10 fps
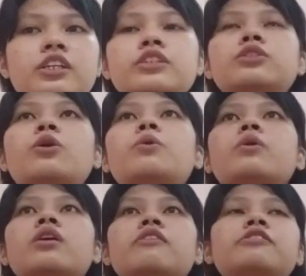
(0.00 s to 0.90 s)
So,
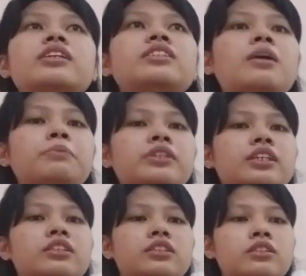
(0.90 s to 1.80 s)
for example,
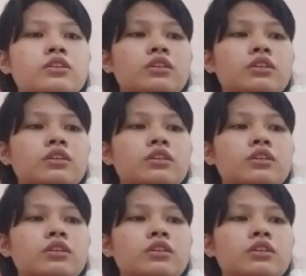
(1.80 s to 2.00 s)
is